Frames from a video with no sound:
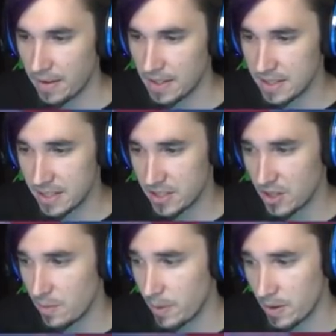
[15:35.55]
Unless this is
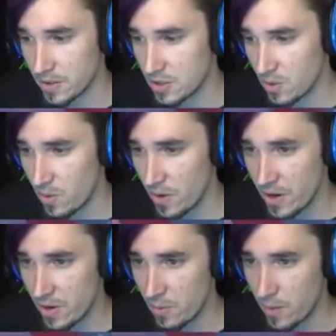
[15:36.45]
all part of the story or